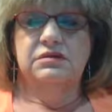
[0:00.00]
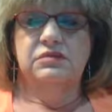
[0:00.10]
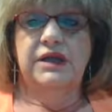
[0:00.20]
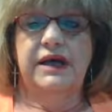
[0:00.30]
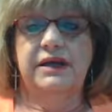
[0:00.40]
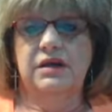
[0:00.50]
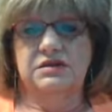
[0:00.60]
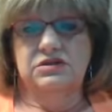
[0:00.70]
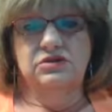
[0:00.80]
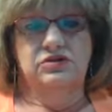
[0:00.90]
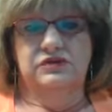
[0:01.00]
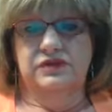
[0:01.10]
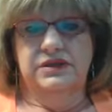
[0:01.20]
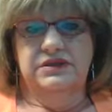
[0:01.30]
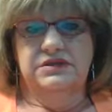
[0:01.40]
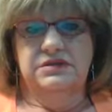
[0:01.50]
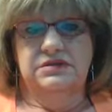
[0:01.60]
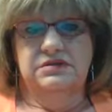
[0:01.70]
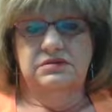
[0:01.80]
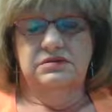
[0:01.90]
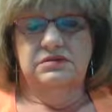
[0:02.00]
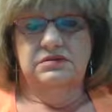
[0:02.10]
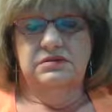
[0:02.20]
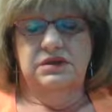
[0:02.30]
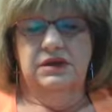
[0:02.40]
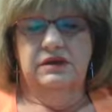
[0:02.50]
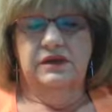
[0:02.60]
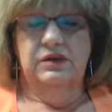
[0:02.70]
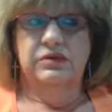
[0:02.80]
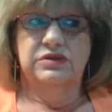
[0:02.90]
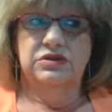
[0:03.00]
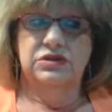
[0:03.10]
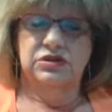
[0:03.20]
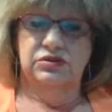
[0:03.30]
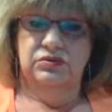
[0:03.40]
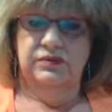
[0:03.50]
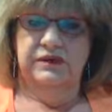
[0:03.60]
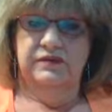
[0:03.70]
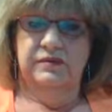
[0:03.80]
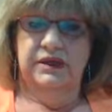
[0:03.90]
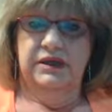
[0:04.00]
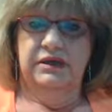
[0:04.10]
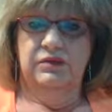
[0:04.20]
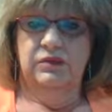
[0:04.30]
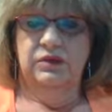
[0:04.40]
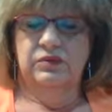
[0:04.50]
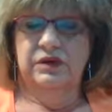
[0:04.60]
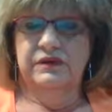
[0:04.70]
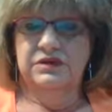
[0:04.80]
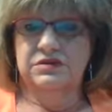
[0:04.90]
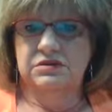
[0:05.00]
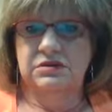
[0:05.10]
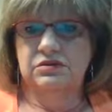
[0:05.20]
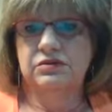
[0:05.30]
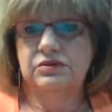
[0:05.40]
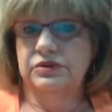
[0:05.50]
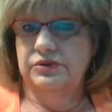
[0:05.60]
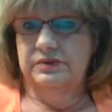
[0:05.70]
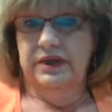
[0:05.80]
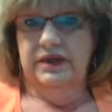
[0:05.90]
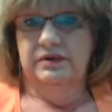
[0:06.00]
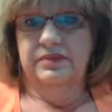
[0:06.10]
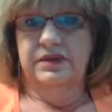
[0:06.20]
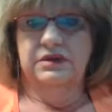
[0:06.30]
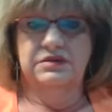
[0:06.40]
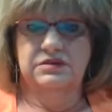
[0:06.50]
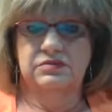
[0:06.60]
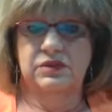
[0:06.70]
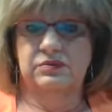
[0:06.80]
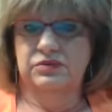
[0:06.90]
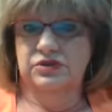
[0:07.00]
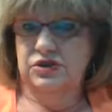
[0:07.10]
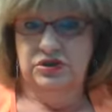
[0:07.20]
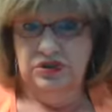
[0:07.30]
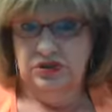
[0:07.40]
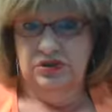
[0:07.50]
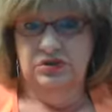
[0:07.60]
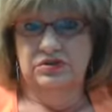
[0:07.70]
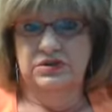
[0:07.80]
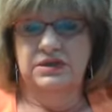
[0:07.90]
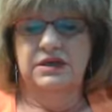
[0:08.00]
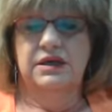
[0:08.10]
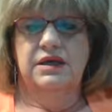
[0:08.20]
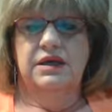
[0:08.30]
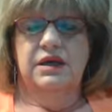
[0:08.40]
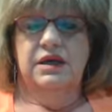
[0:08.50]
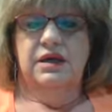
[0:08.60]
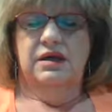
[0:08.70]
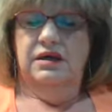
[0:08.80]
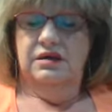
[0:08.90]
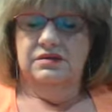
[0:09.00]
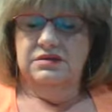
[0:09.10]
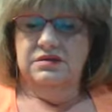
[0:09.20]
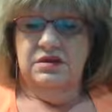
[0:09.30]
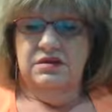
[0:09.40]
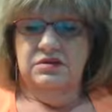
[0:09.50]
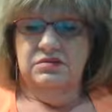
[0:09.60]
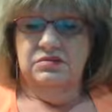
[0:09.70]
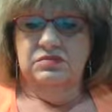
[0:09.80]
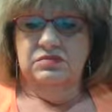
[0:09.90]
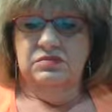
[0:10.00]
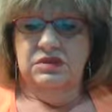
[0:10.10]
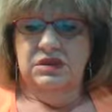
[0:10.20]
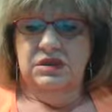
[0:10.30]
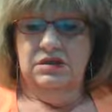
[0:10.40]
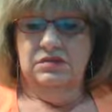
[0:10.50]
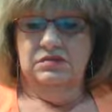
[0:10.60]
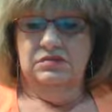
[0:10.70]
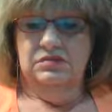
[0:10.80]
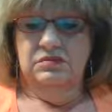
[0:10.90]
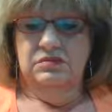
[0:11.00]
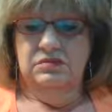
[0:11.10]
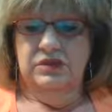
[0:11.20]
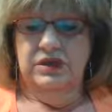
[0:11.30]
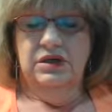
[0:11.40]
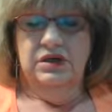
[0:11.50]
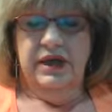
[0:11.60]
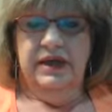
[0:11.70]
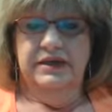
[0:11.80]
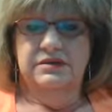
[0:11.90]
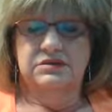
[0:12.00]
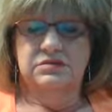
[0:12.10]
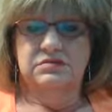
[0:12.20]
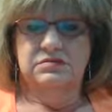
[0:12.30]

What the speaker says: well, I had lots of girlfriends, and they went to school with me, and we were in this little group now because we were church girls. And so, we hung out at